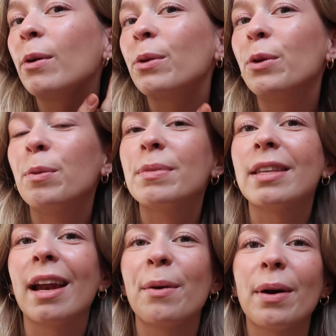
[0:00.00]
old hoops
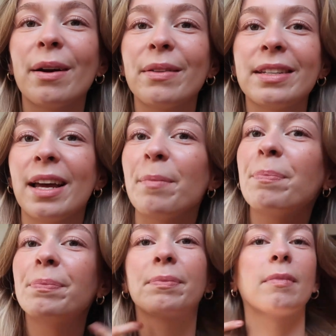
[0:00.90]
that I wear all the time.
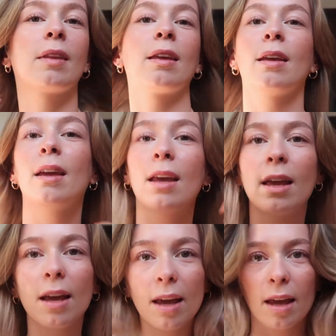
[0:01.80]

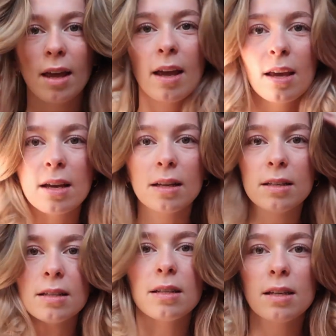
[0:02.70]

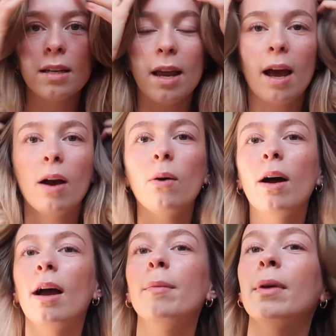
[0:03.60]
And now
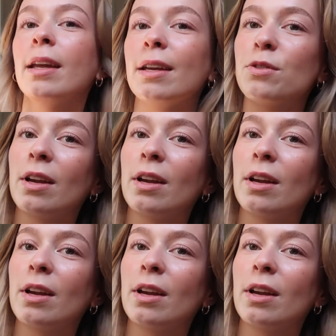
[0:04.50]
I'm gonna get